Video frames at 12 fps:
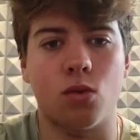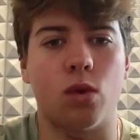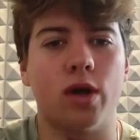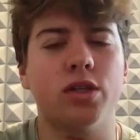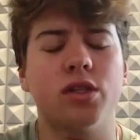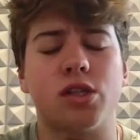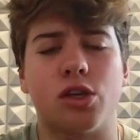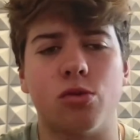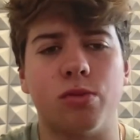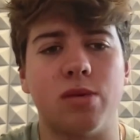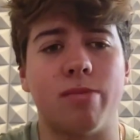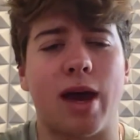Where does the
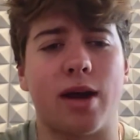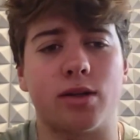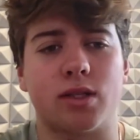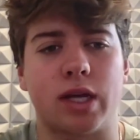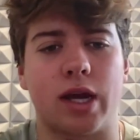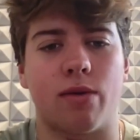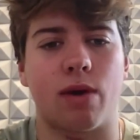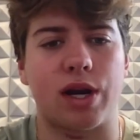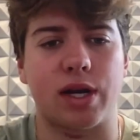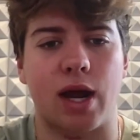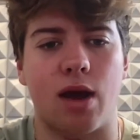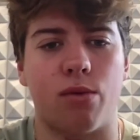QB battle stand right
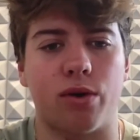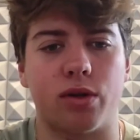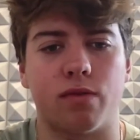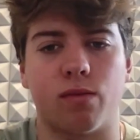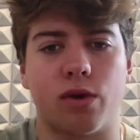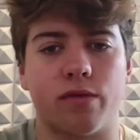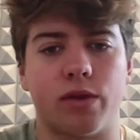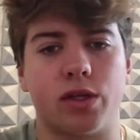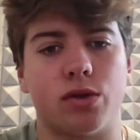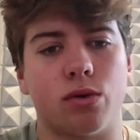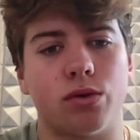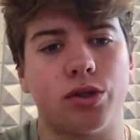now? What have they
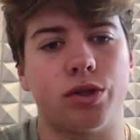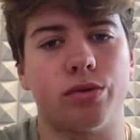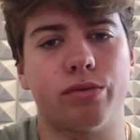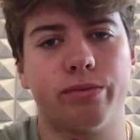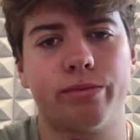told you?